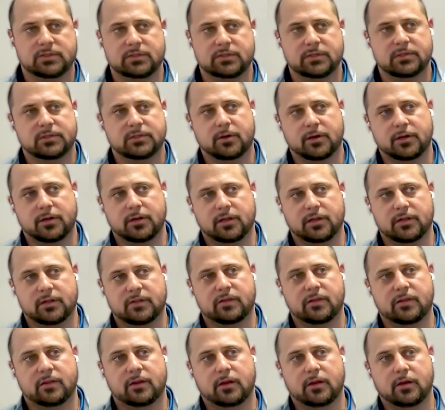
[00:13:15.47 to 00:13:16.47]
the attorney
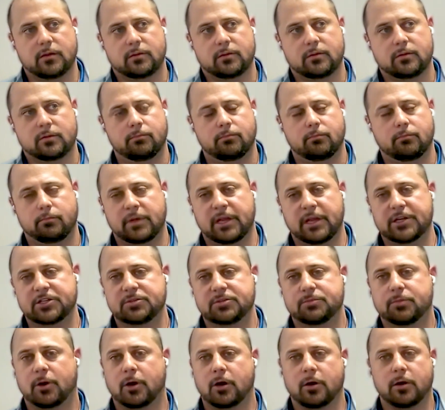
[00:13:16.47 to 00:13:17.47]
lets the
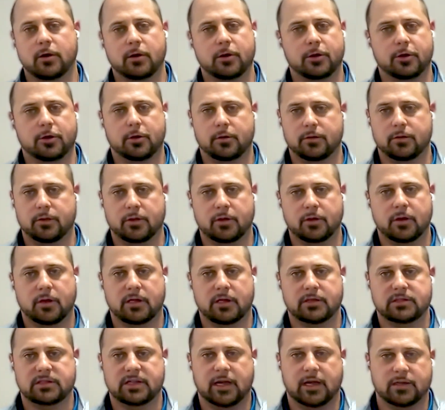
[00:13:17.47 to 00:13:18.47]
managing partner know, and they'll
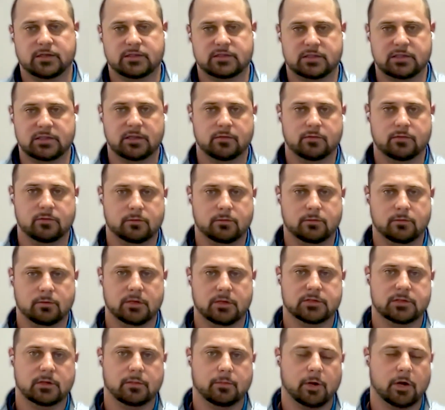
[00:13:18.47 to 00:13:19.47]
contact Steve, who
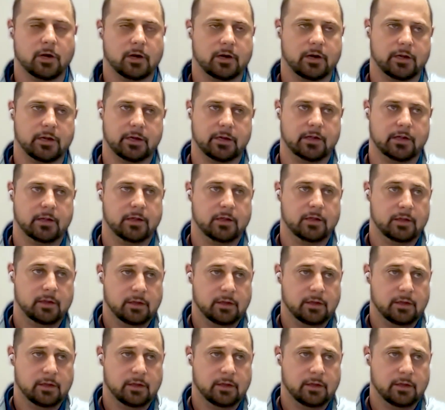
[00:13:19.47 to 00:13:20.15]
runs our marketing,